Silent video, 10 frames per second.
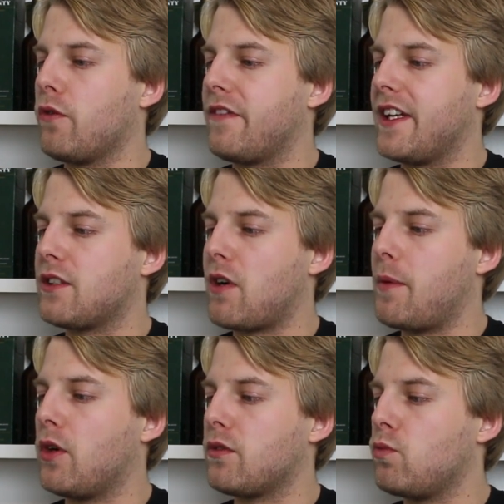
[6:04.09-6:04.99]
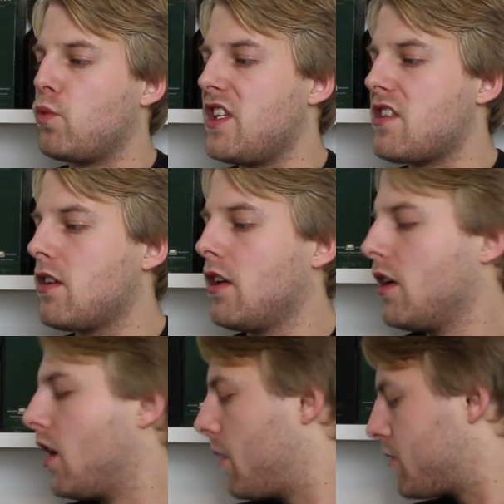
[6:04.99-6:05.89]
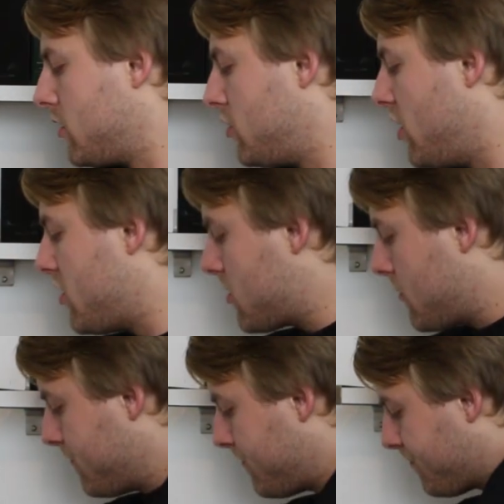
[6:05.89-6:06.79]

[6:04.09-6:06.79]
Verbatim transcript: oat flakes, rye malt, and wheat, hops and yeast.